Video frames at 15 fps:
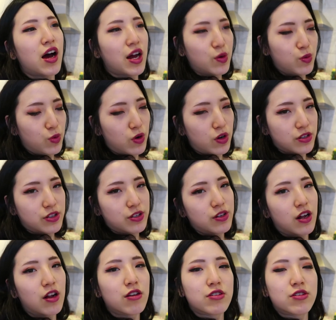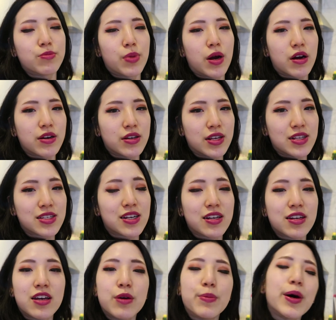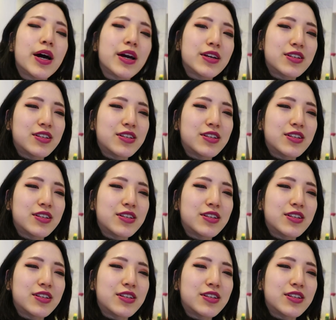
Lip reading: I walked to the Holland Bar that's like nearby,